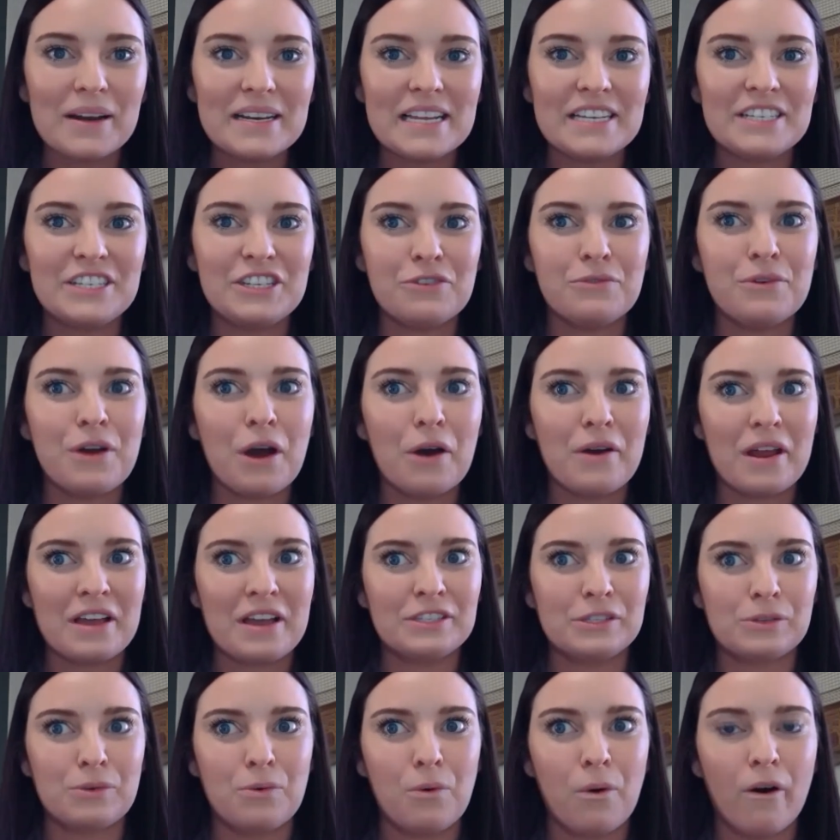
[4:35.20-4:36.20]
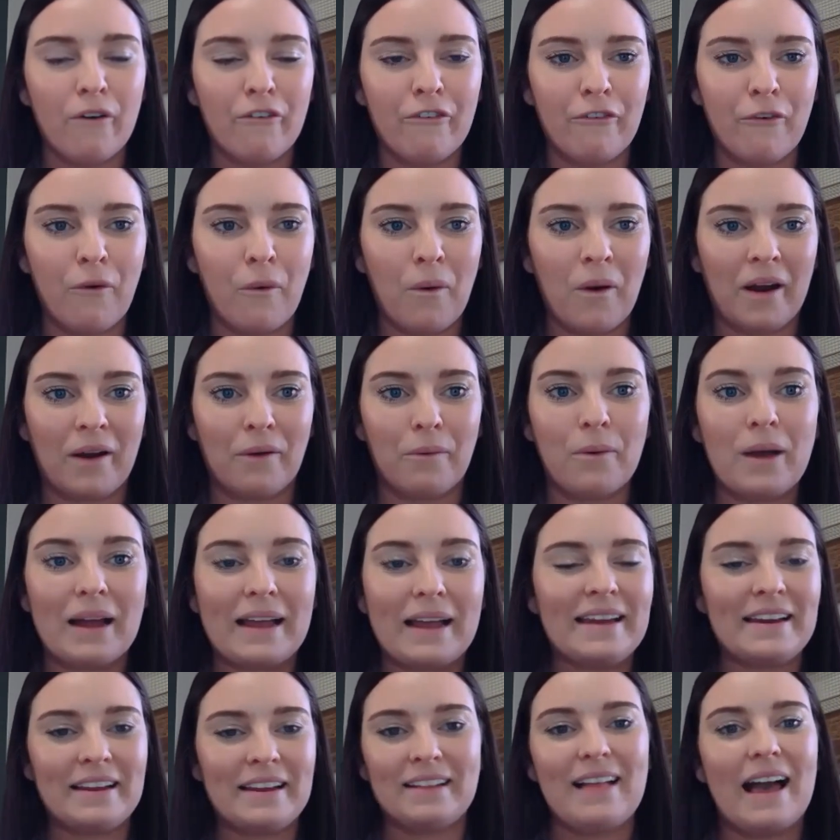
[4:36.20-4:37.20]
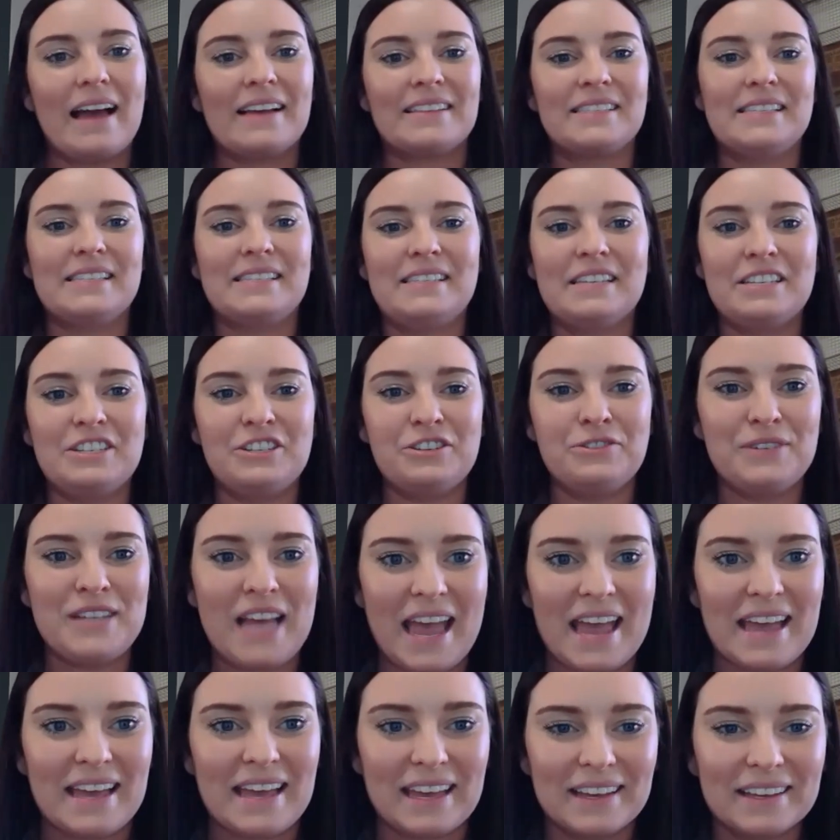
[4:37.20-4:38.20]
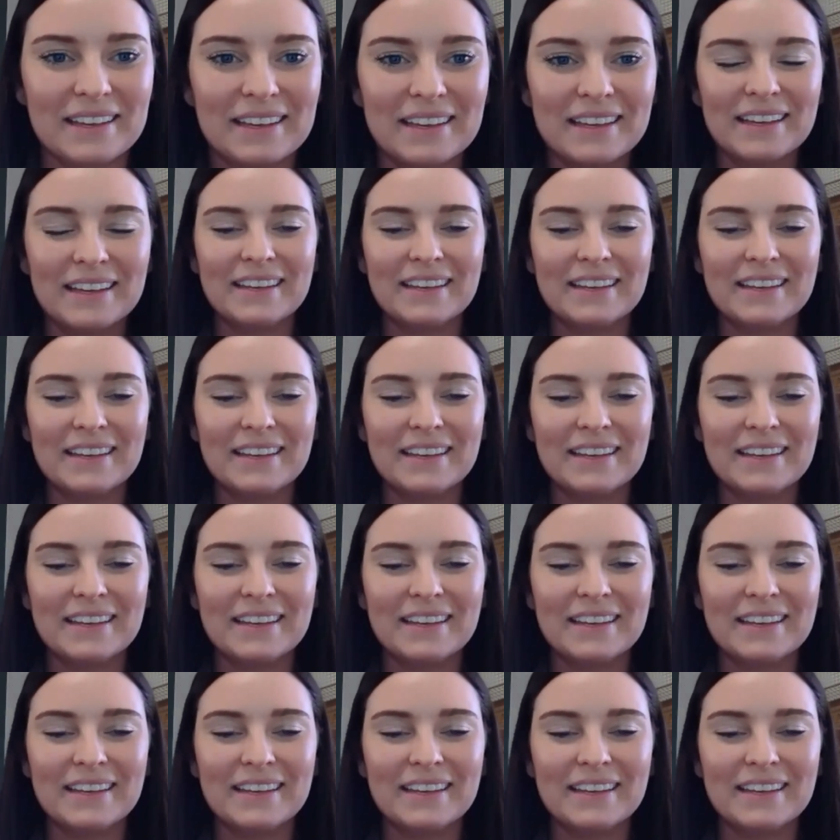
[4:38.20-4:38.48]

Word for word: what did you go to school for? What kind of classes did you take?